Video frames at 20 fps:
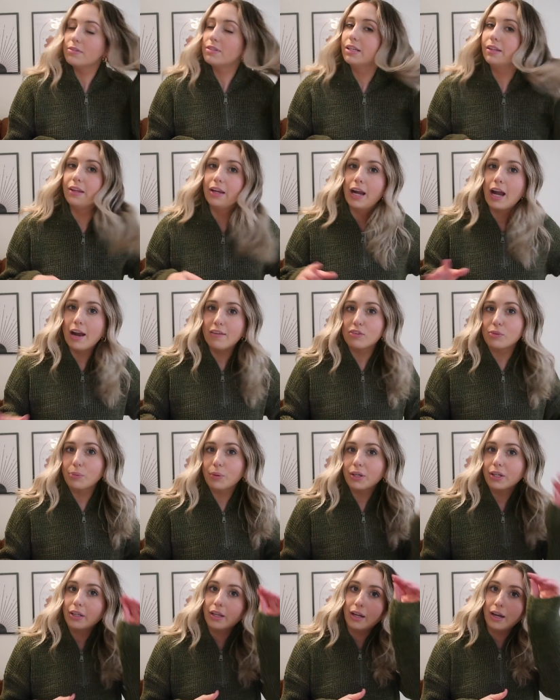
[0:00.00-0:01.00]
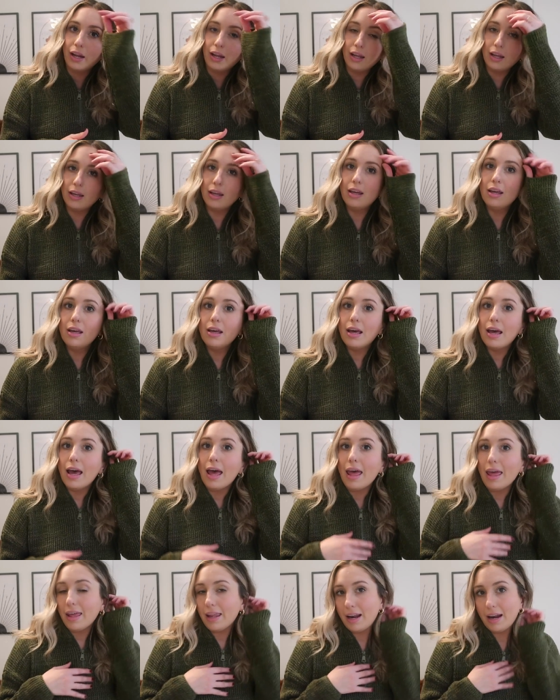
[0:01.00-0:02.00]
seen like everybody get it
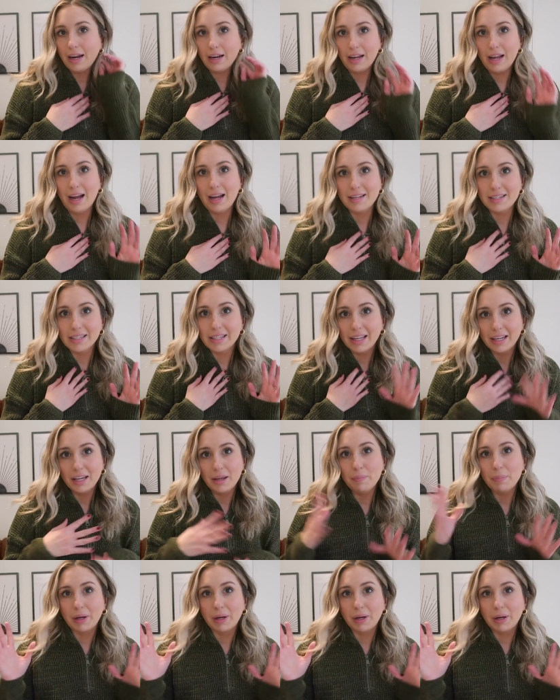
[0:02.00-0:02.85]
and I had to get it,